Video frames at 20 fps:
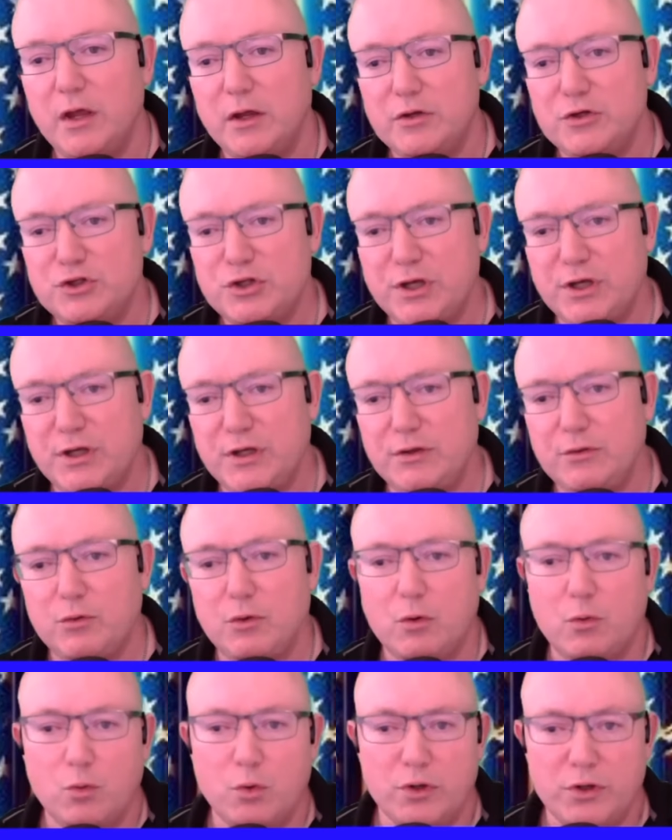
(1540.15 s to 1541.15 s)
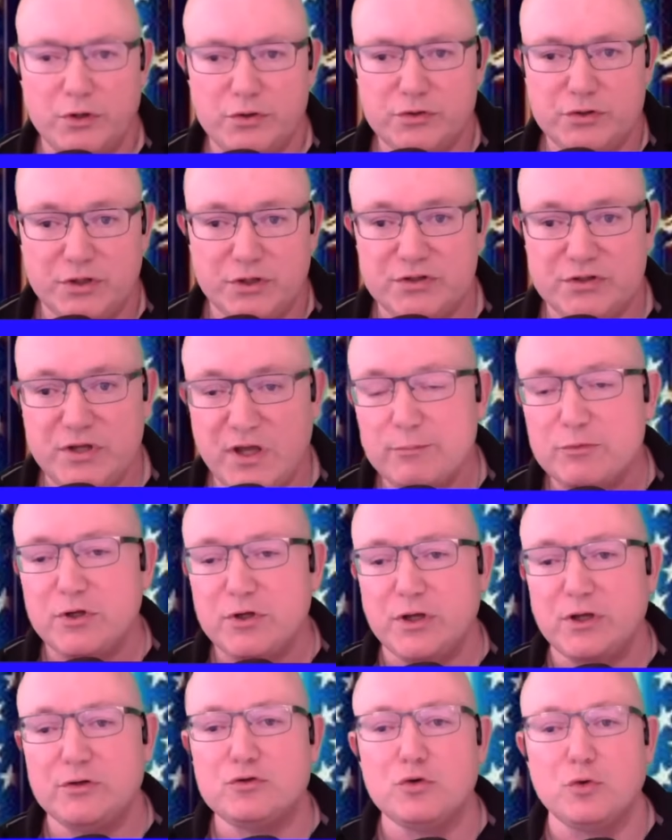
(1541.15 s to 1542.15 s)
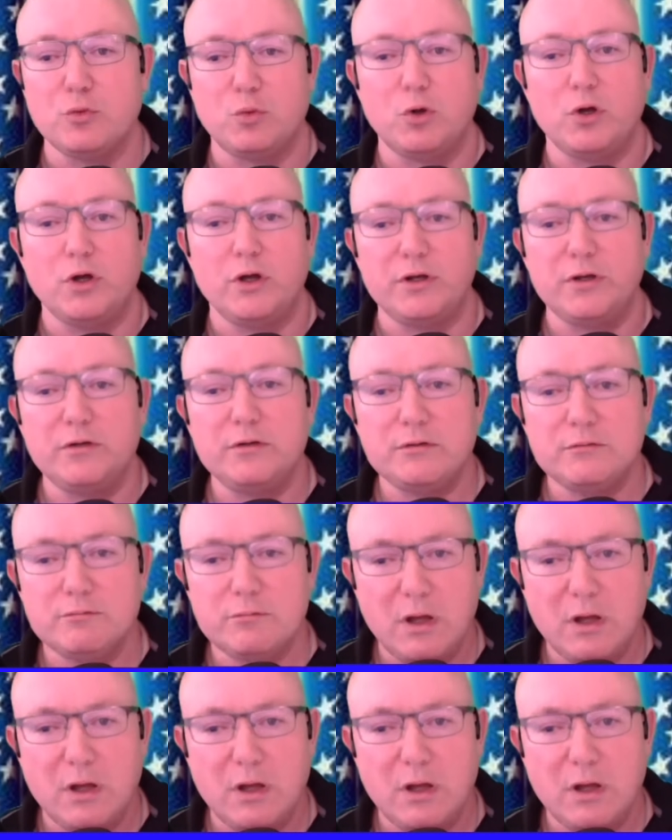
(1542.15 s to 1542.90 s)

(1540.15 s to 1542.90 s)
She was attempting to run.